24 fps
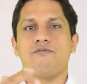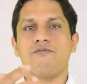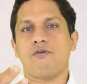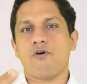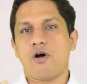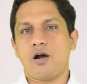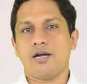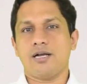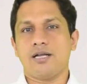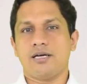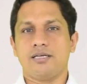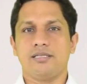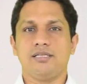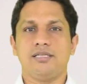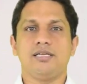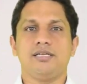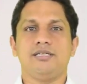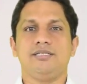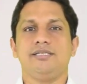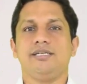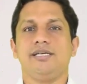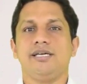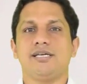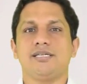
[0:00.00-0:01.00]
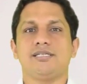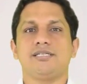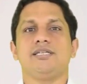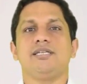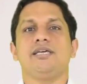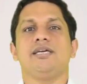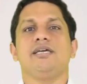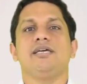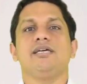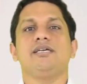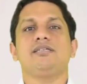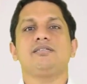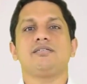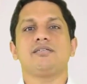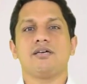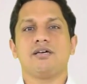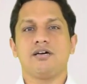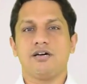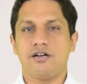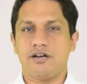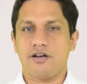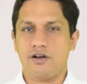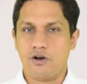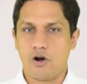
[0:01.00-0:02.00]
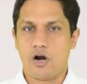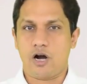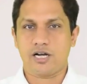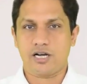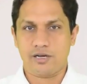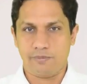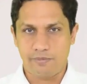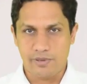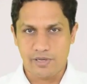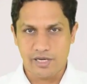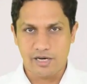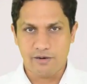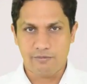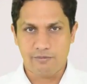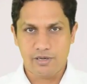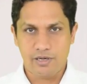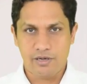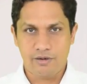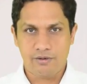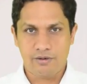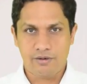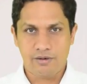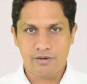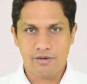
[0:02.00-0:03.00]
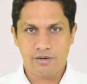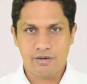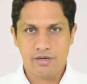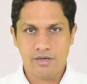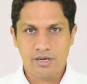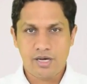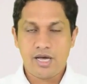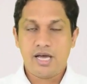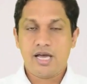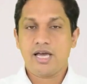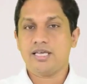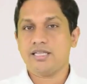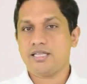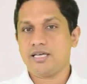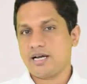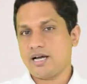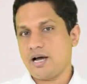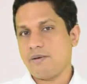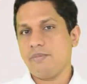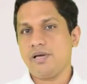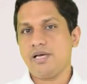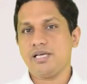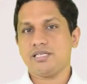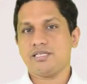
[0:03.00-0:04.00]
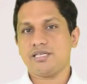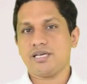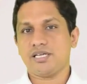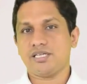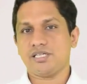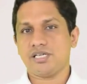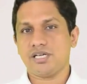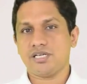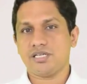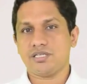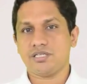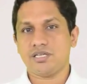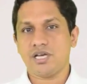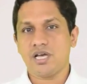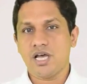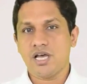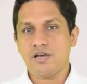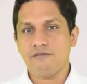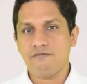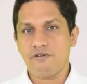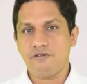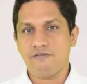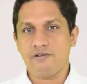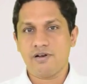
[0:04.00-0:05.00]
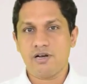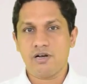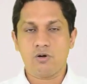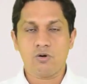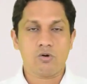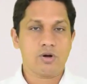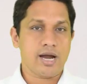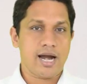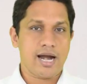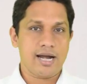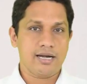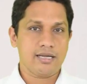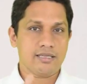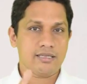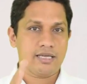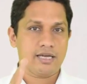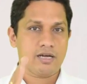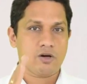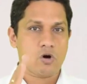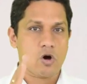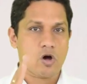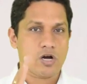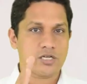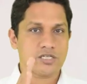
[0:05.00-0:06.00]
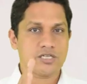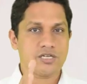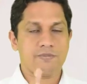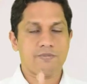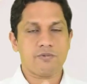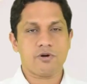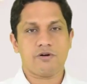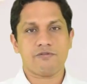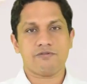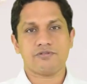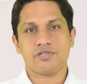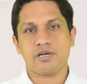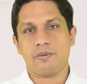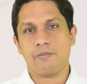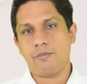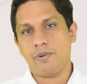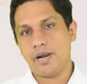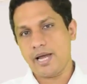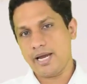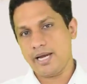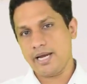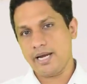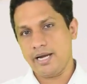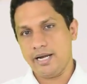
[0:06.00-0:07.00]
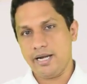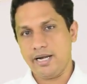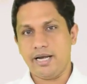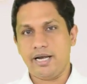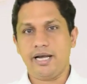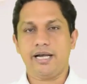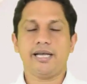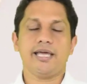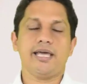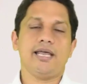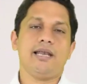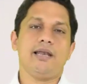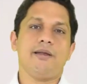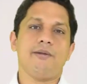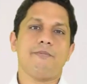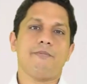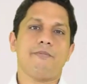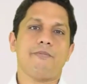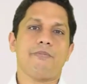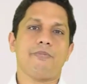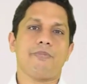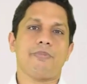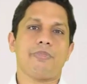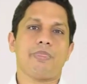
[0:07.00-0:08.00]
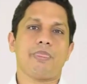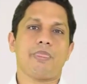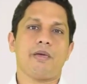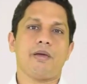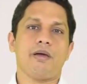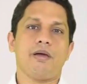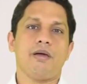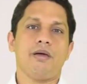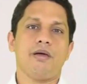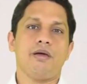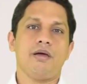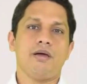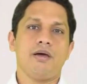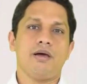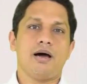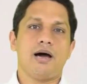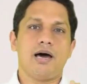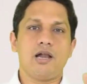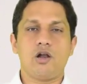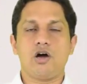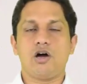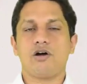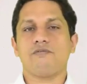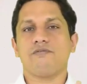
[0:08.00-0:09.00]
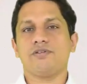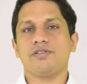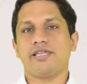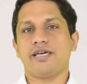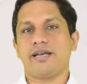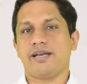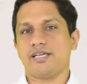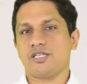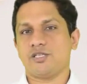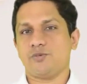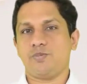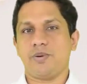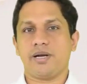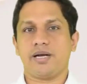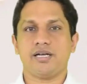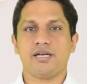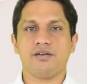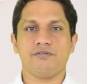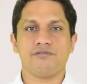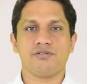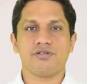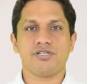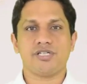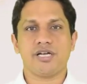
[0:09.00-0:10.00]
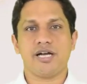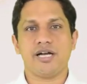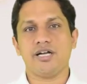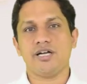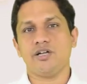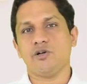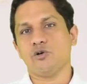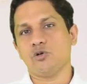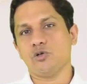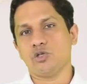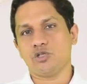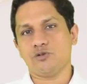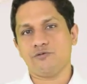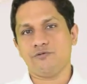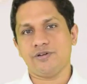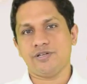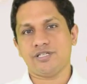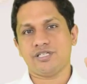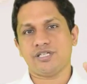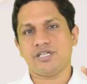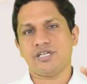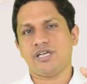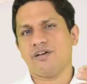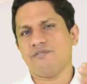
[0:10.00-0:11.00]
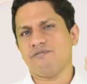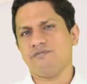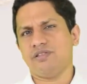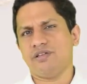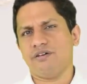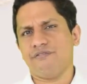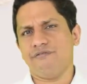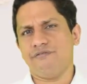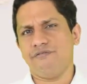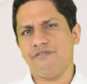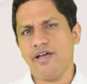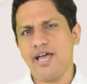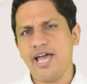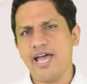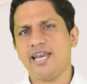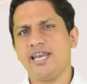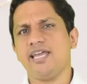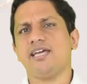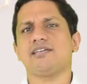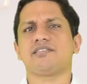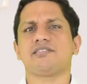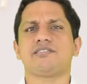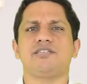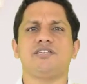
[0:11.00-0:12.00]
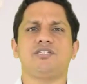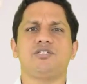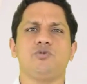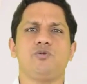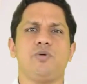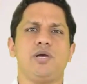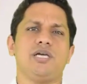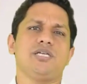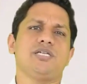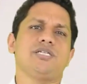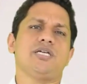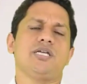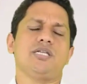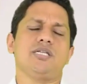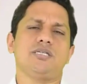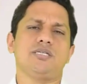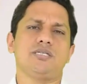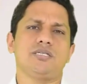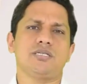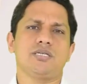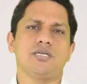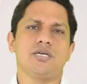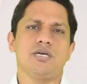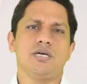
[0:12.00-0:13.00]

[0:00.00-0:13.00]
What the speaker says: what the GST is not applicable. In the coming sessions, we will look at the concept of supply in detail, along with the respective schedules which give the various situations